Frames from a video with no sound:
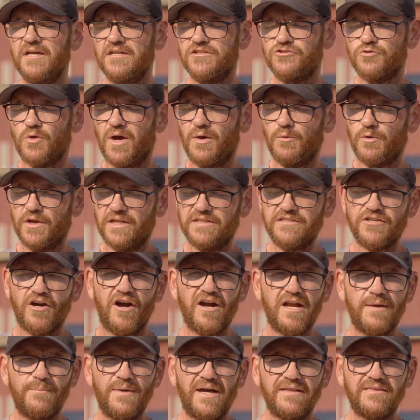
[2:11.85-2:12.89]
So I want to
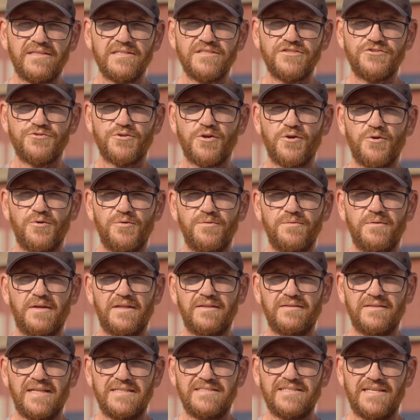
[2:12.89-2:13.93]
talk about this drone.
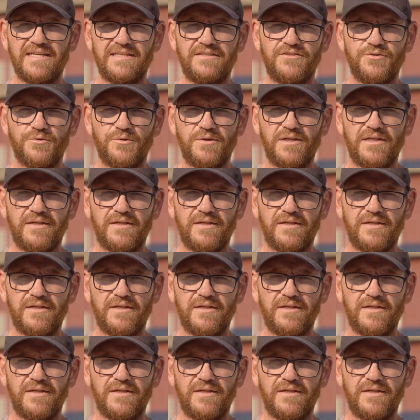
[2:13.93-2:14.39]
Let's get to